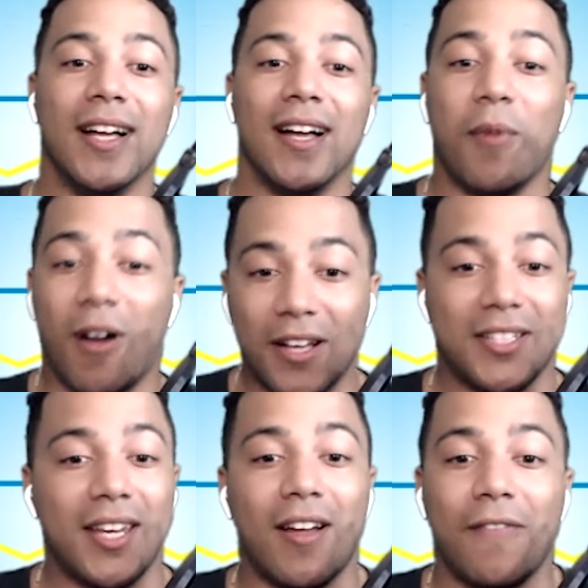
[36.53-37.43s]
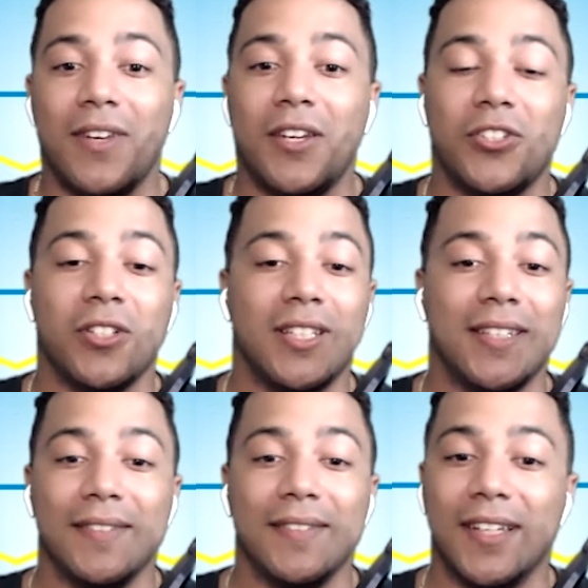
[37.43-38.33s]
on-chain
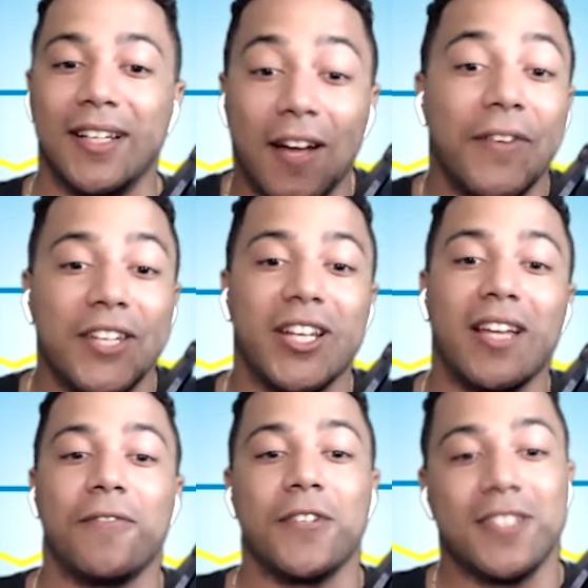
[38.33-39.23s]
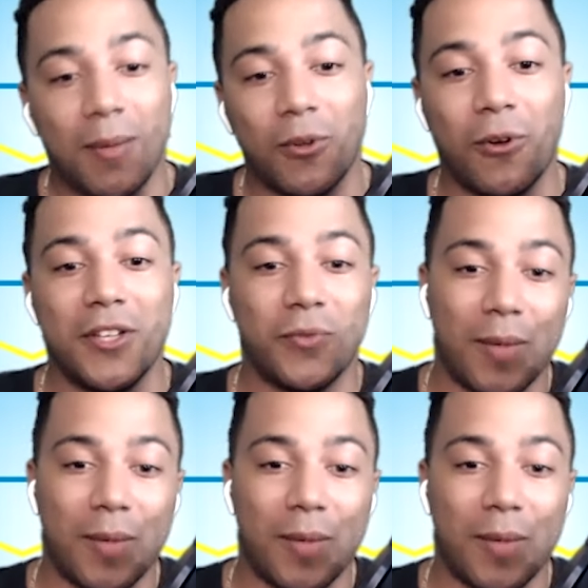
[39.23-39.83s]
confidentiality for stablecoins,